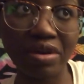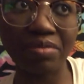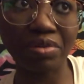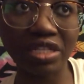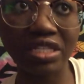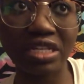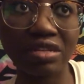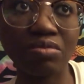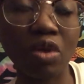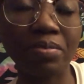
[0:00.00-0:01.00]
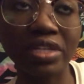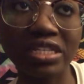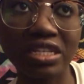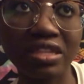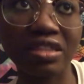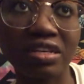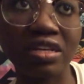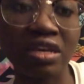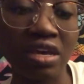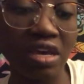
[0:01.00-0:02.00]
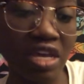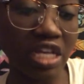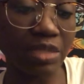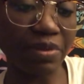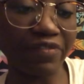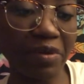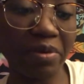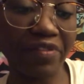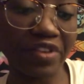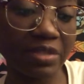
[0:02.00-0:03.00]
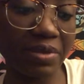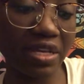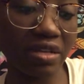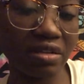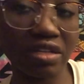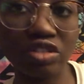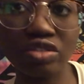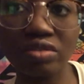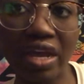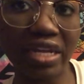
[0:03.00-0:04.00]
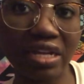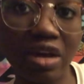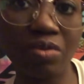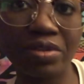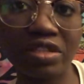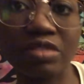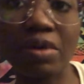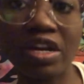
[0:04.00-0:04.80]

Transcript: but pleasing, more pleasing than the Spin for Perfect Spin, and I cannot open this